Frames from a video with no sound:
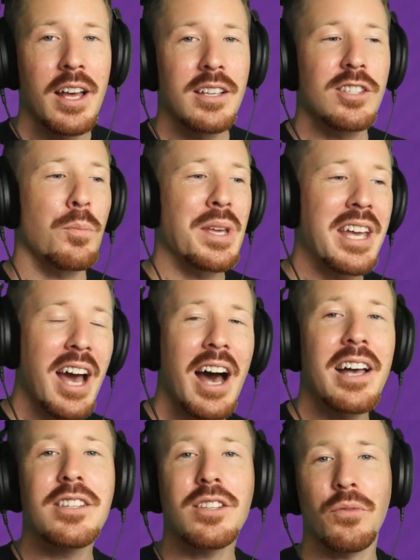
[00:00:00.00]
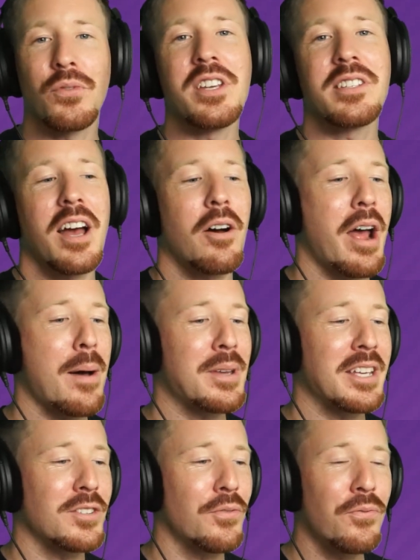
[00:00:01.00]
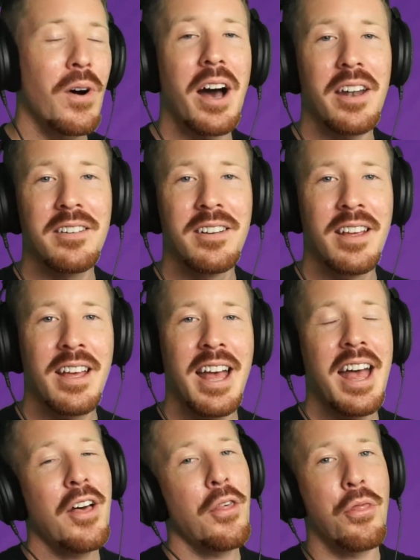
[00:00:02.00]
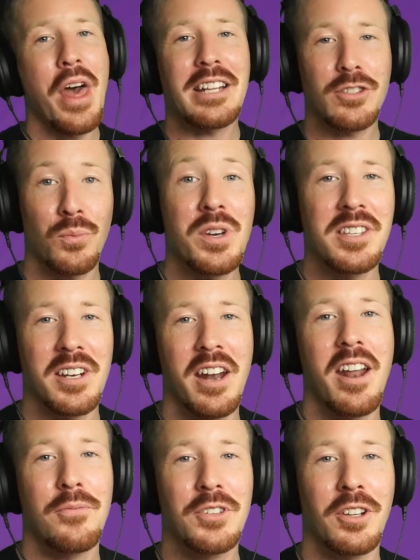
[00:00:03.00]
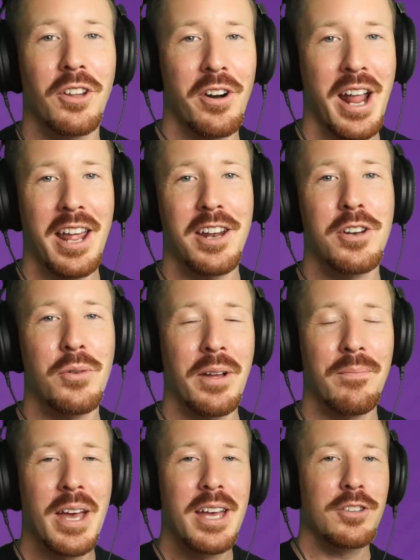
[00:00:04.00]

So because freestyle rapping is fun, that's reason enough to learn how to do it.